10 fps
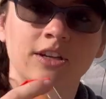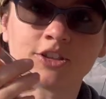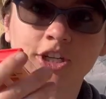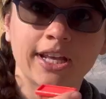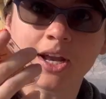
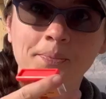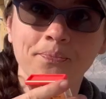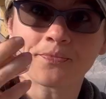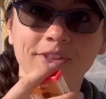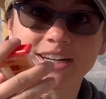Shake it up,
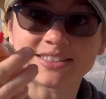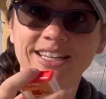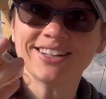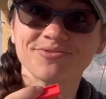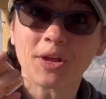let it
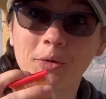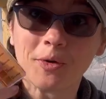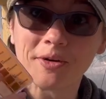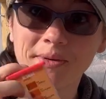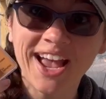sit,
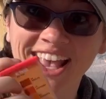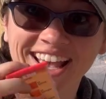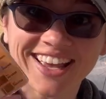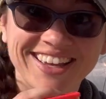we'll be back.